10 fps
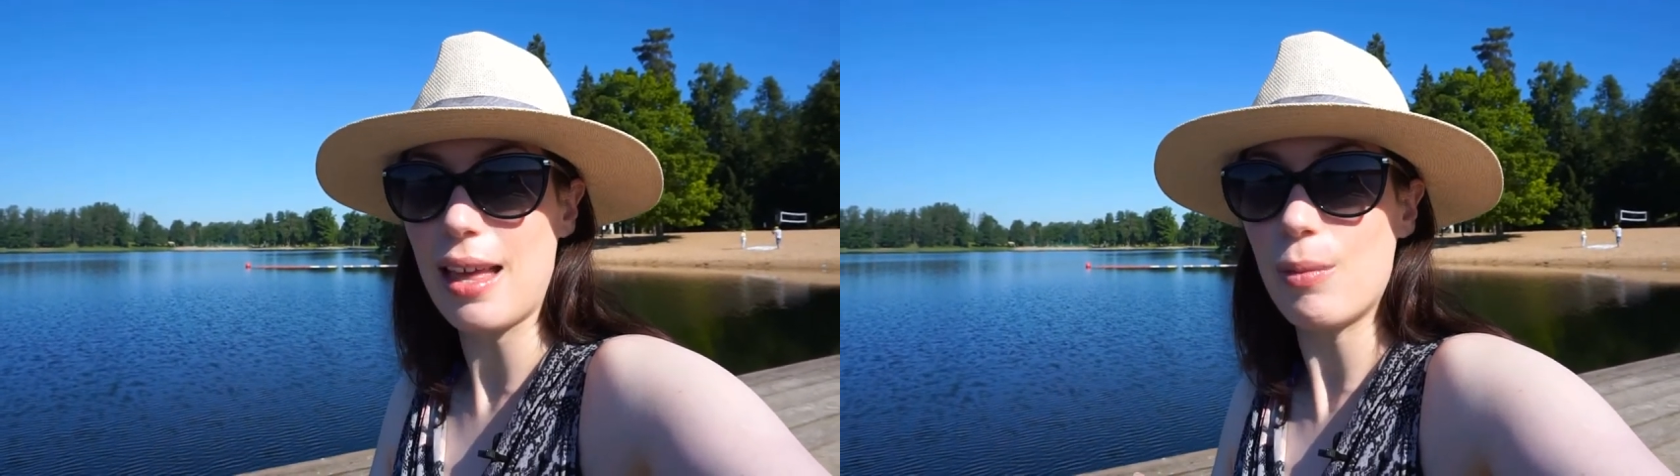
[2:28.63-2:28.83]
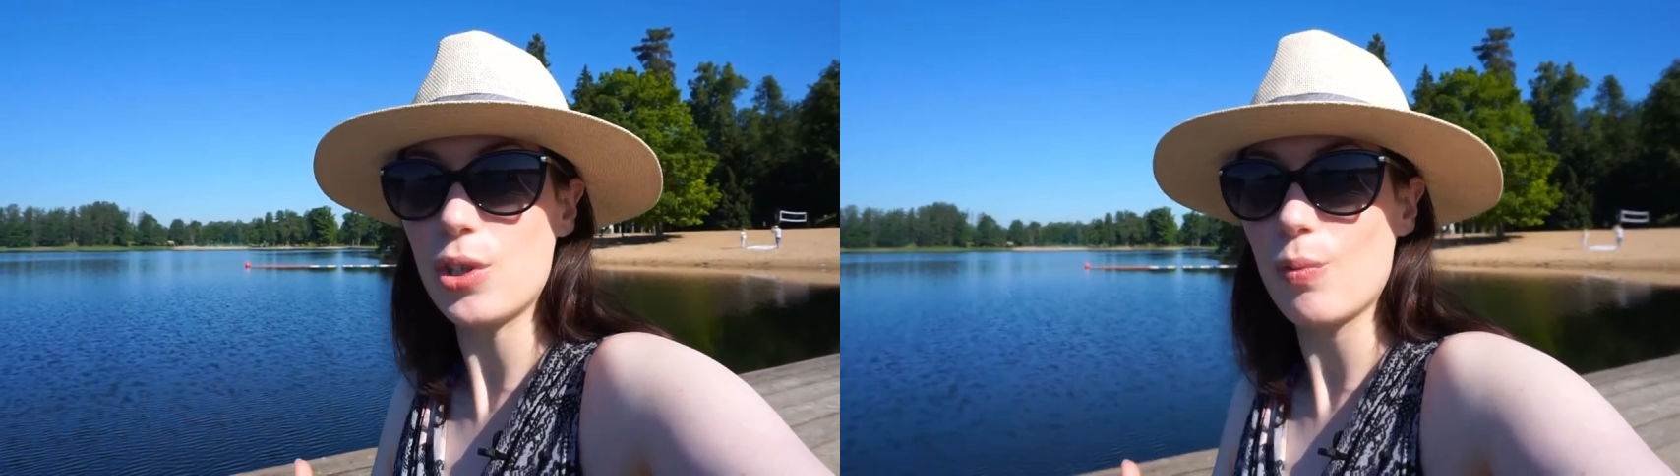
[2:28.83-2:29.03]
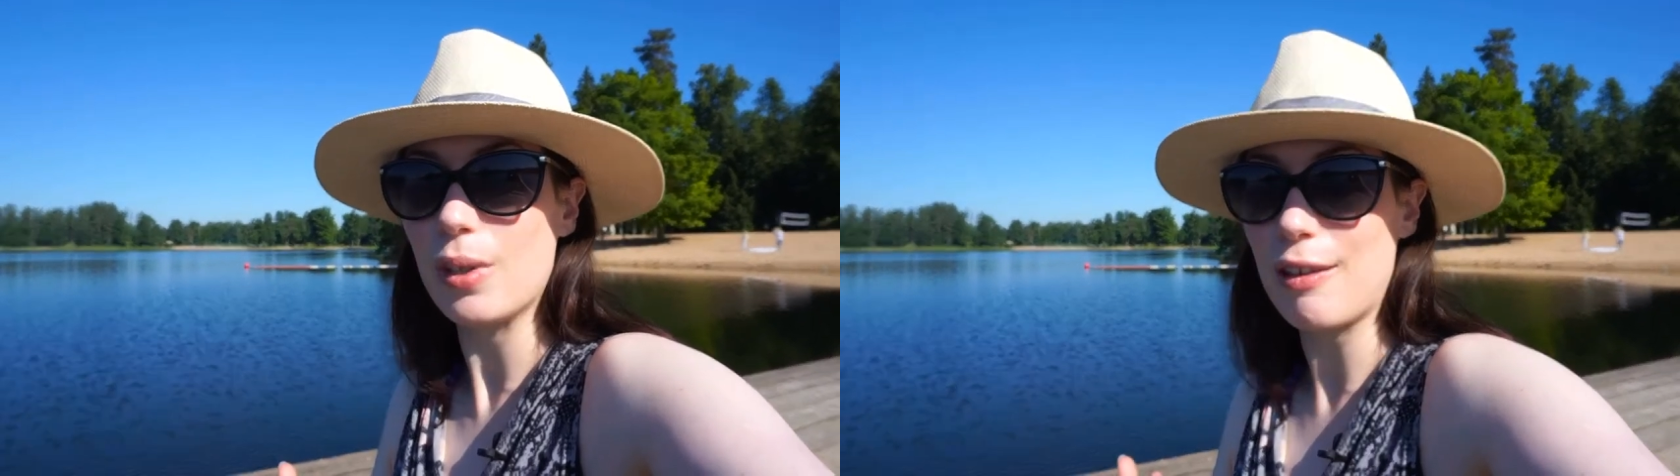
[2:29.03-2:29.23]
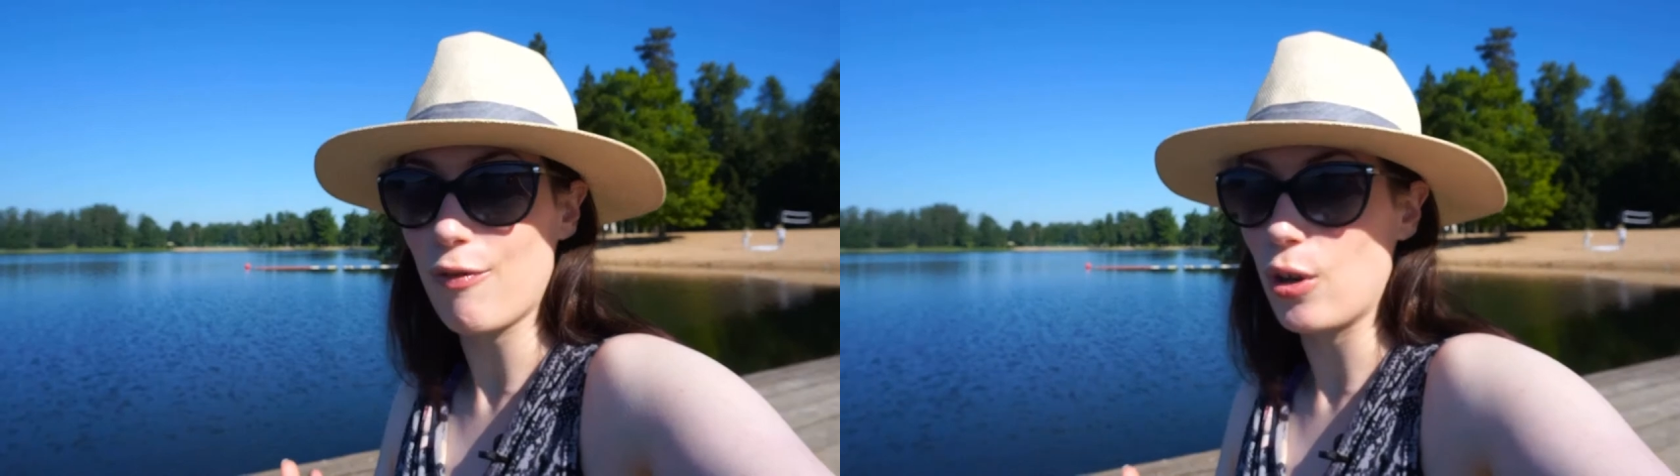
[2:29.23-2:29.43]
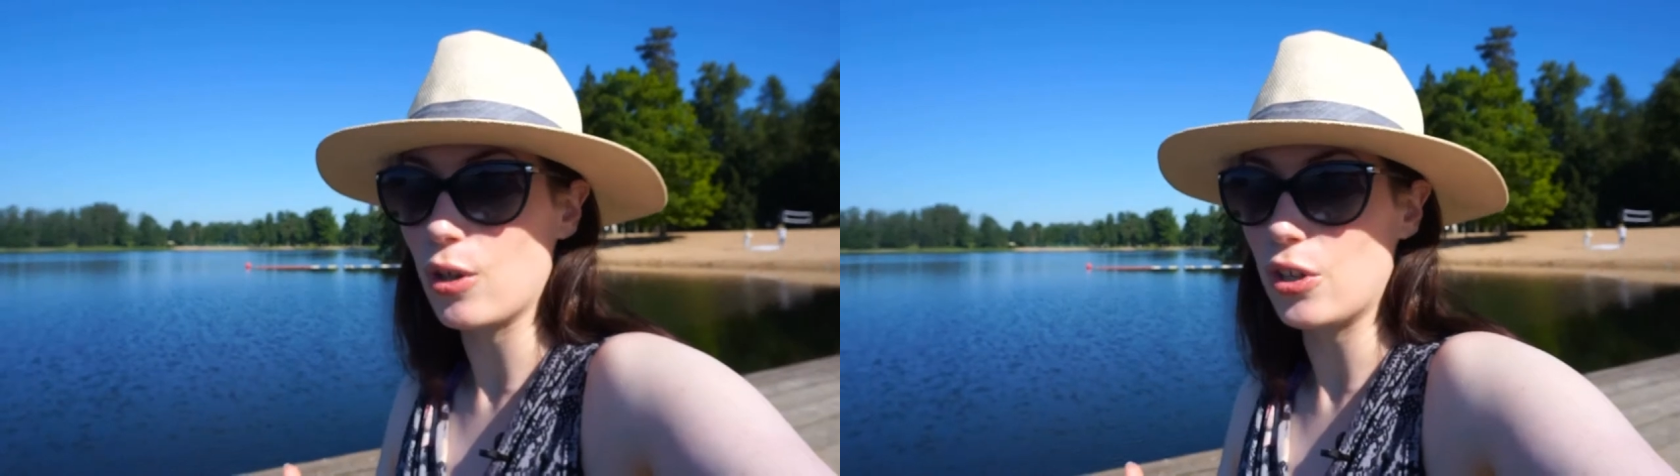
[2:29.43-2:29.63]
that wasn't really
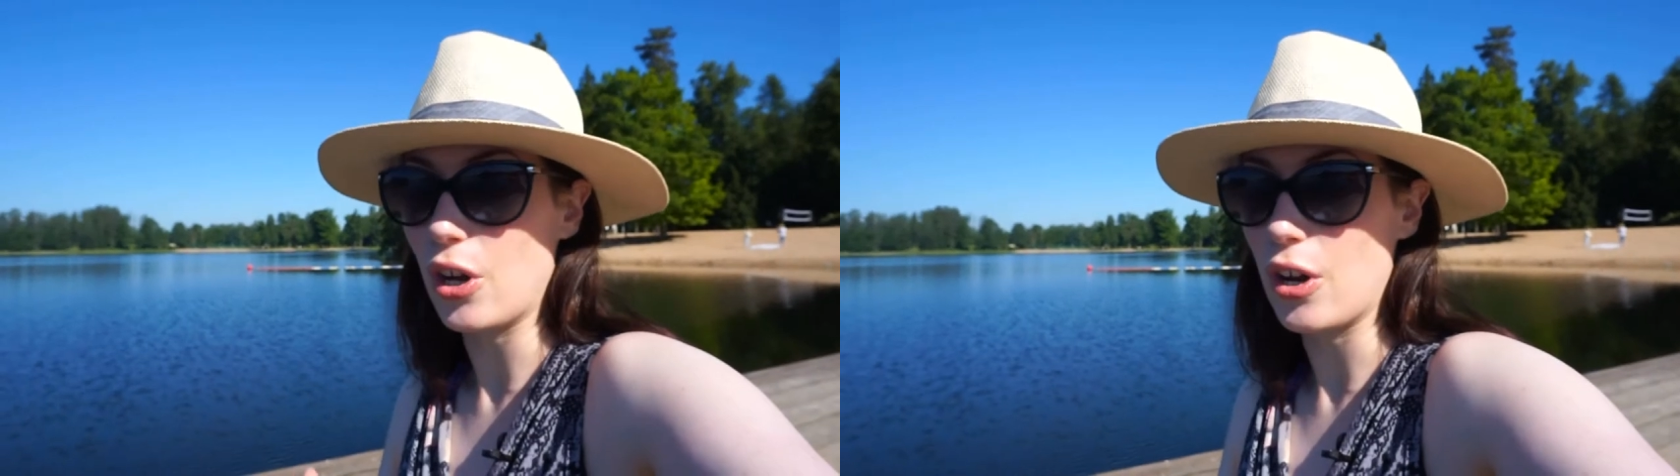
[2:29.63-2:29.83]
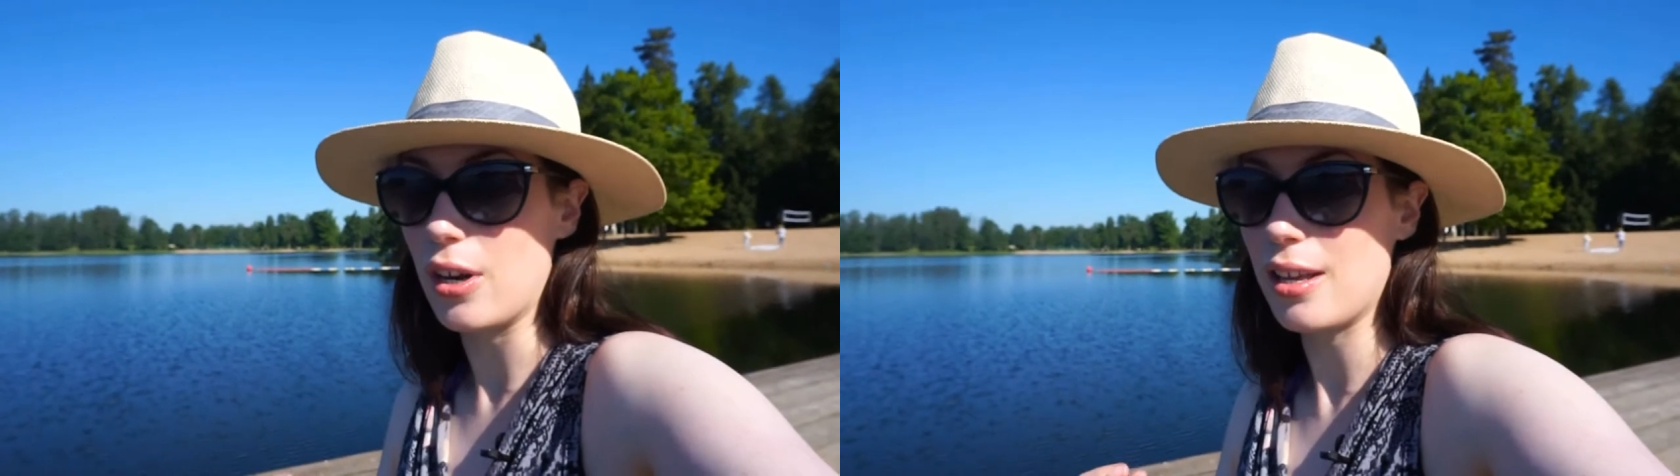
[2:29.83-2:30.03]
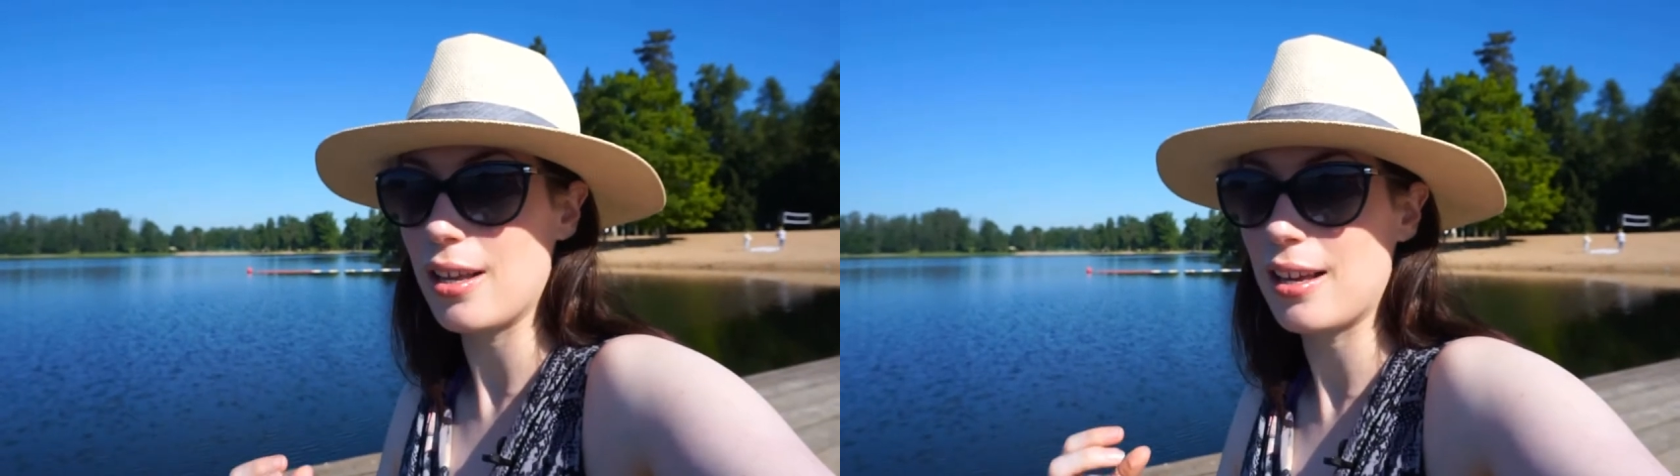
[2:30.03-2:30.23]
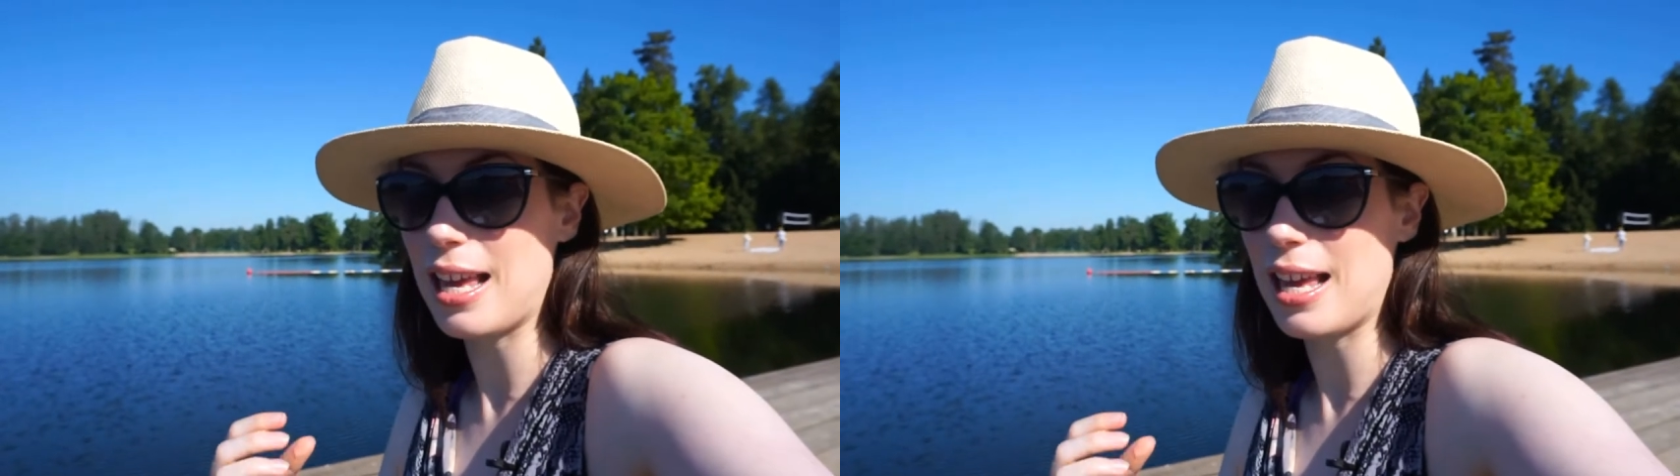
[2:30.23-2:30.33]
focused on